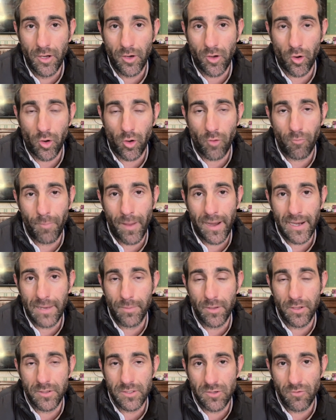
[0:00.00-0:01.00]
got off
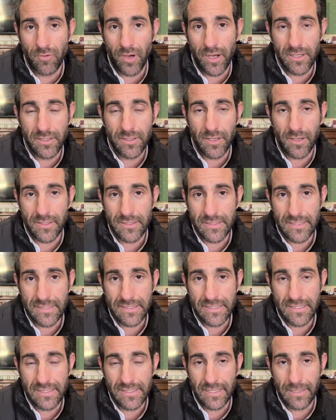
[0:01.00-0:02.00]
Ballyburn to ride Dancing
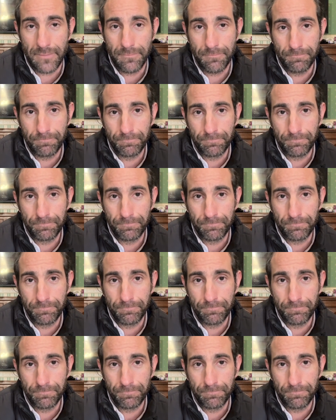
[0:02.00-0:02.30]
City.